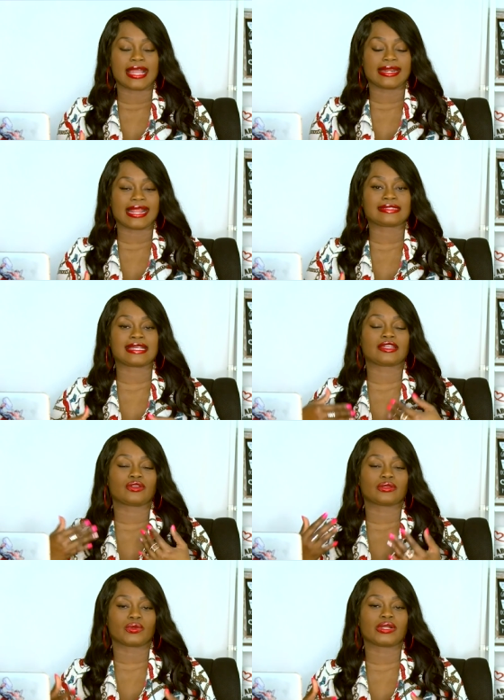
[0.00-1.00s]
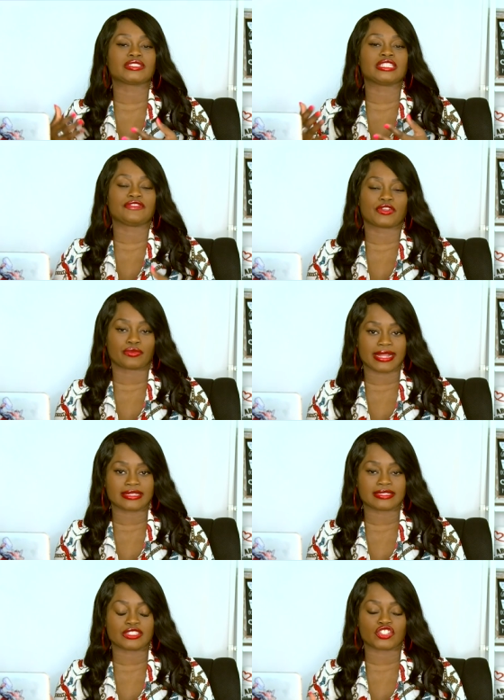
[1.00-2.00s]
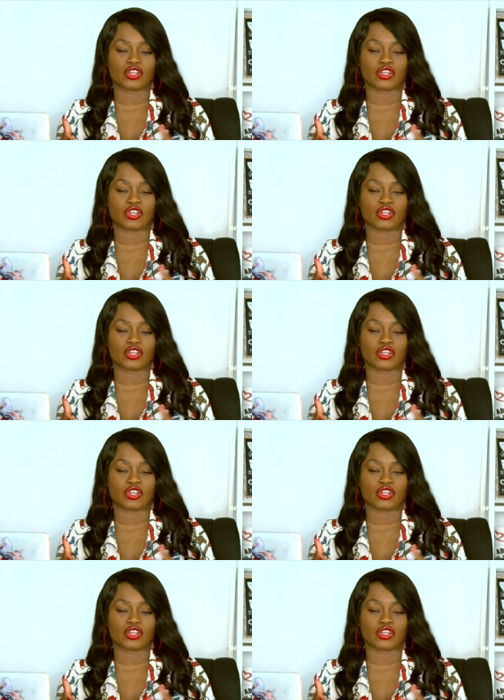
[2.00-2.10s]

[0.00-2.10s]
and not taken her loyalty for granted.